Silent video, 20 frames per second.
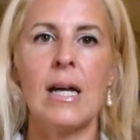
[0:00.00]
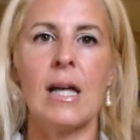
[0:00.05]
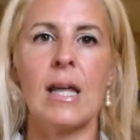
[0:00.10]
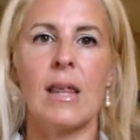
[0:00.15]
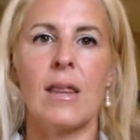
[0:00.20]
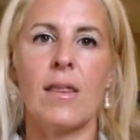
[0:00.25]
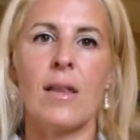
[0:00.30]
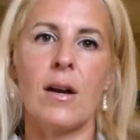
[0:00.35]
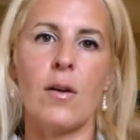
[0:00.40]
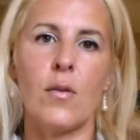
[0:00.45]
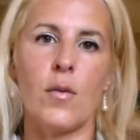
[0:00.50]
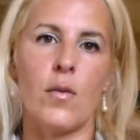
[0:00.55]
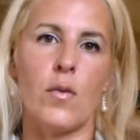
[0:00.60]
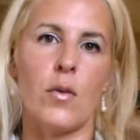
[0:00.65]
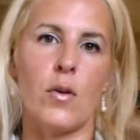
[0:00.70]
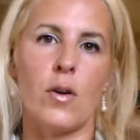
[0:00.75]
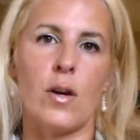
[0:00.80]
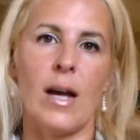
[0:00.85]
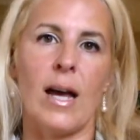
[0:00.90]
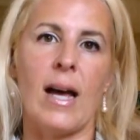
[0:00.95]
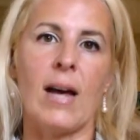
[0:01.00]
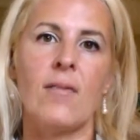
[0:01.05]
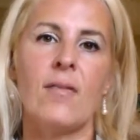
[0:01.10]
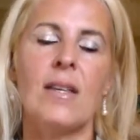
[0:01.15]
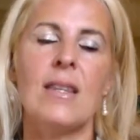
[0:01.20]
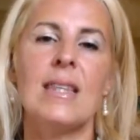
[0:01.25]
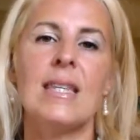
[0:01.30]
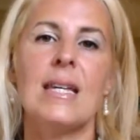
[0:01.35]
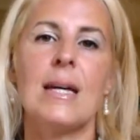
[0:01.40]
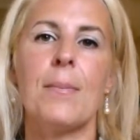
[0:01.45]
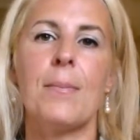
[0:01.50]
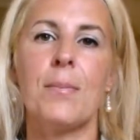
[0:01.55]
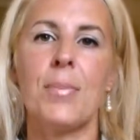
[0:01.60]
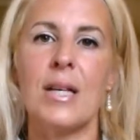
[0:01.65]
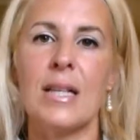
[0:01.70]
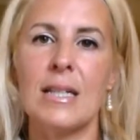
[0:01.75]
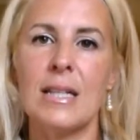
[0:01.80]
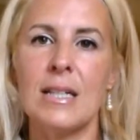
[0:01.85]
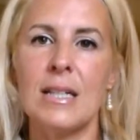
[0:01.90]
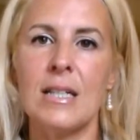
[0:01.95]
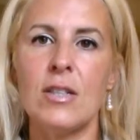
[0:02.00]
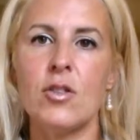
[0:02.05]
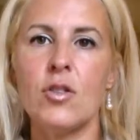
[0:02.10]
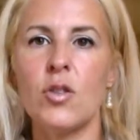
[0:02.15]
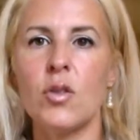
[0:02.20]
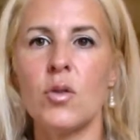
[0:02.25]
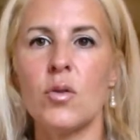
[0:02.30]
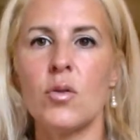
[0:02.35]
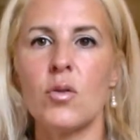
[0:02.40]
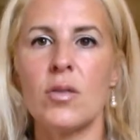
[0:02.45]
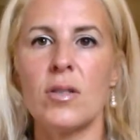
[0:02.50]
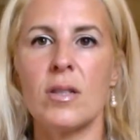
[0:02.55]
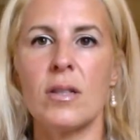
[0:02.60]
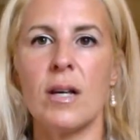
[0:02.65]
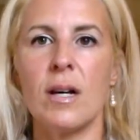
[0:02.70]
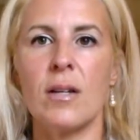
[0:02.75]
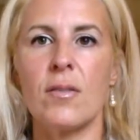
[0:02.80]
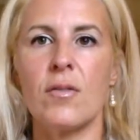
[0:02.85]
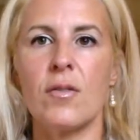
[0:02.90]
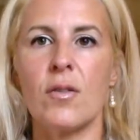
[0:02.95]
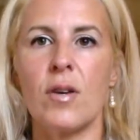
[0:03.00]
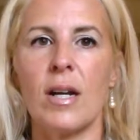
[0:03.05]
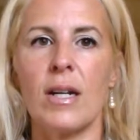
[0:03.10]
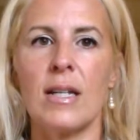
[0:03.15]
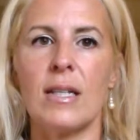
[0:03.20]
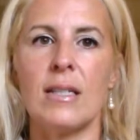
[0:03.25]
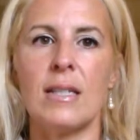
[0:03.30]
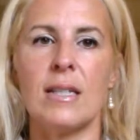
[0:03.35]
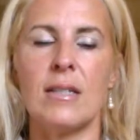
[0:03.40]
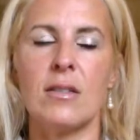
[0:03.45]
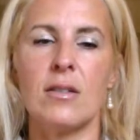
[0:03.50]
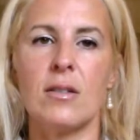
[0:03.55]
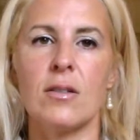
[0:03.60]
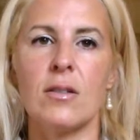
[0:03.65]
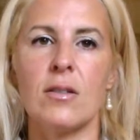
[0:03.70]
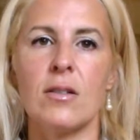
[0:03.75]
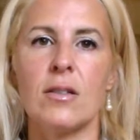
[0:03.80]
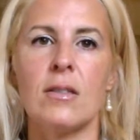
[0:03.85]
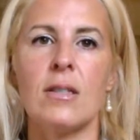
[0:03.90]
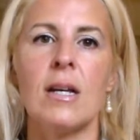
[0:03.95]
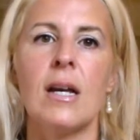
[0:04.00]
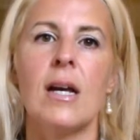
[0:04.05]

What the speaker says: Therefore, having the ability to use a lot of credit is good,